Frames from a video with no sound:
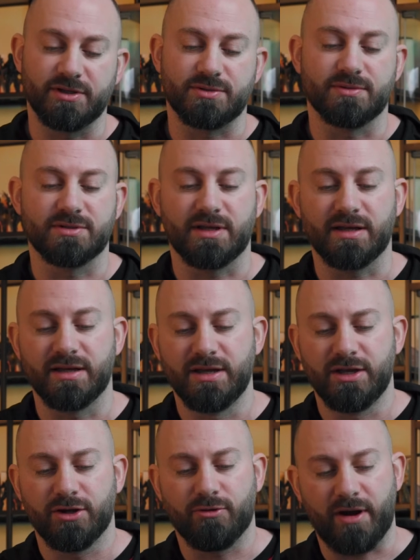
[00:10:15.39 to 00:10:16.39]
This was the
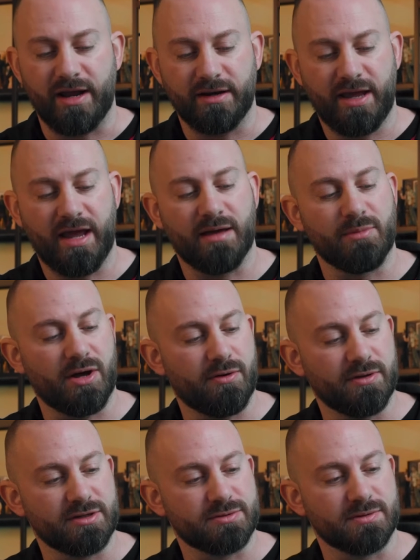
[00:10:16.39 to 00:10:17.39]
gray and
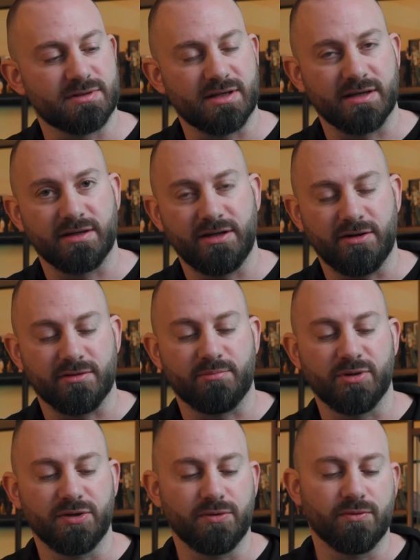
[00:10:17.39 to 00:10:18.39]
camo, and this was the, the
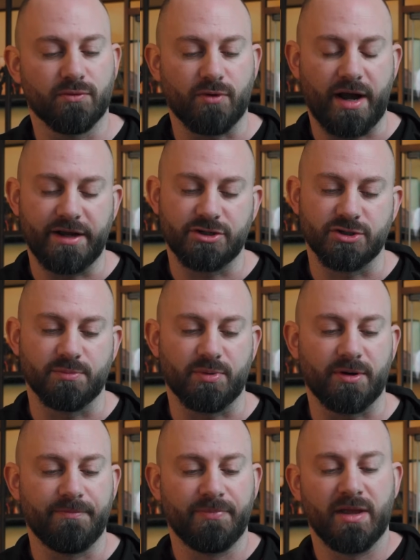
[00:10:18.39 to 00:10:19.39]
blue Riot
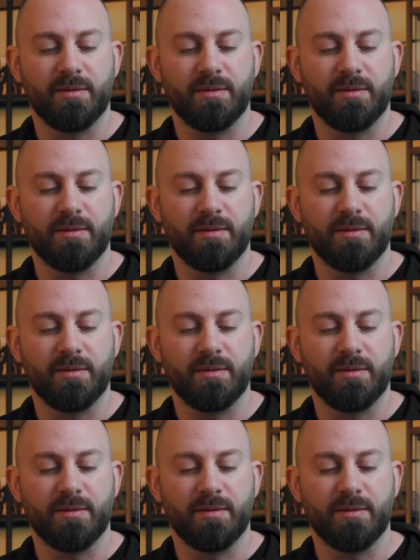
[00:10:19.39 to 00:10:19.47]
Trooper.